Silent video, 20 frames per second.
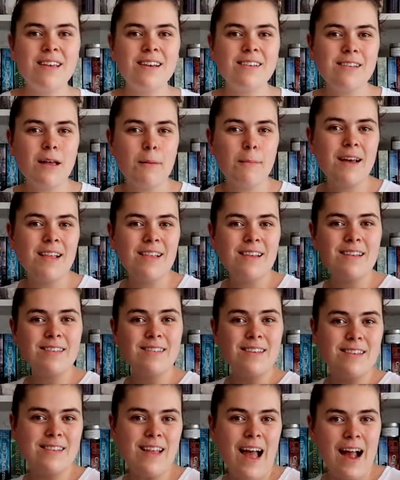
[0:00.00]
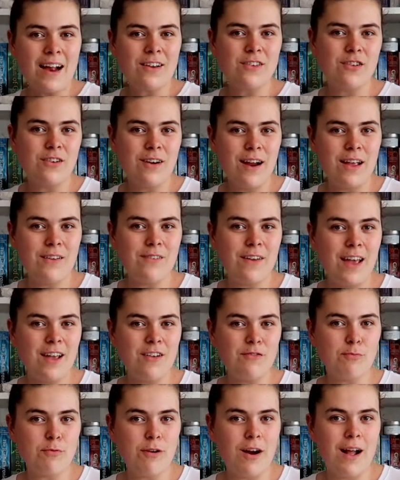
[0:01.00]
6 on my list is Actuary
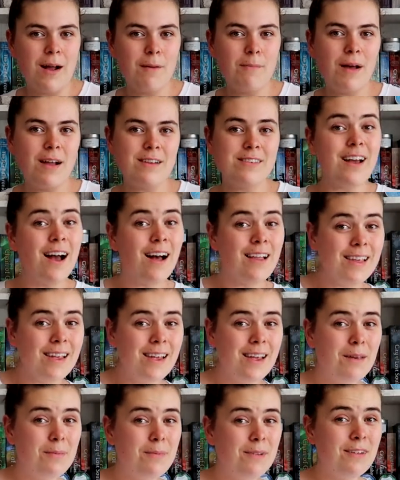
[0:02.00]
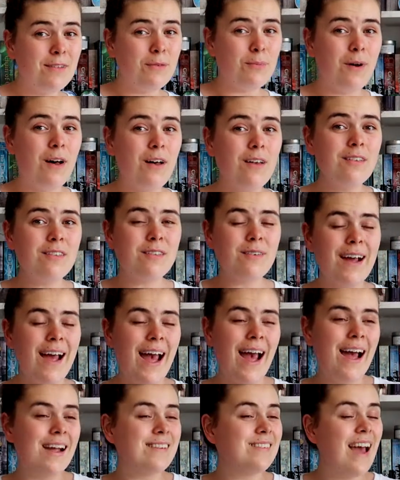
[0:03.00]
Eve Brown by Talia Hibbert as well. So I
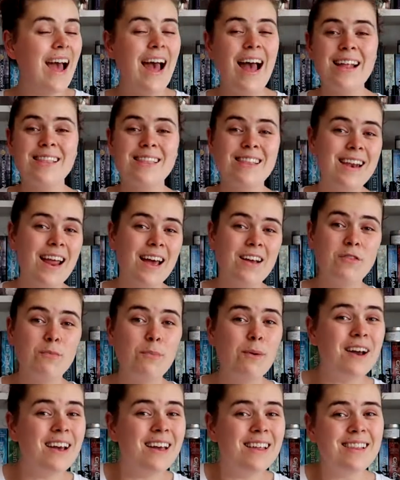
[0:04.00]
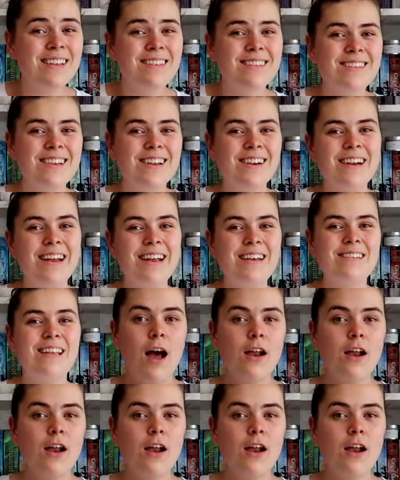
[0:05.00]
had to add the next book in the series.